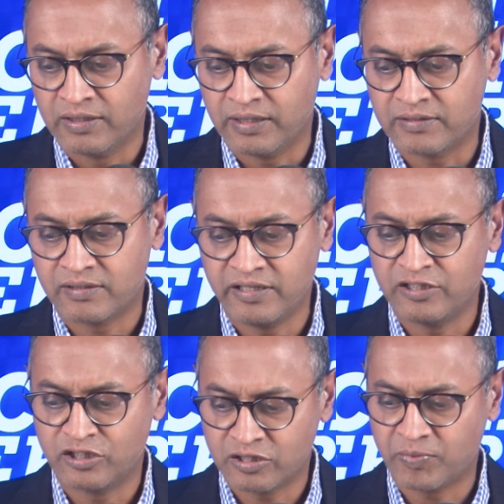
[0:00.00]
that's 3
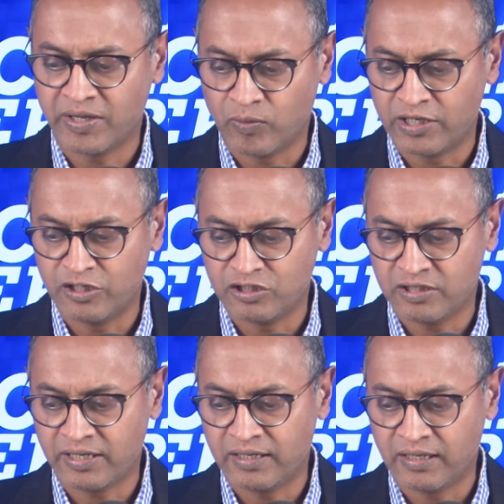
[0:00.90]
digits by 1
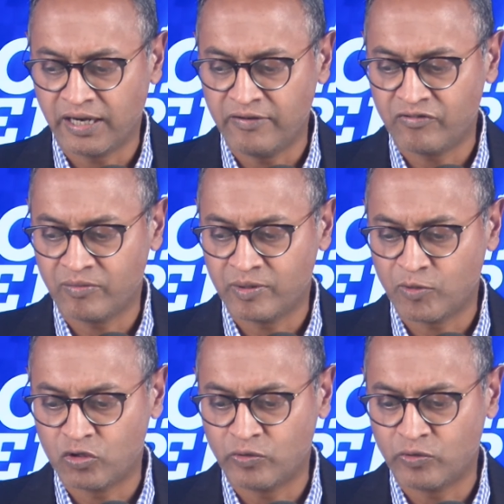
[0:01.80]
digit, had declined from about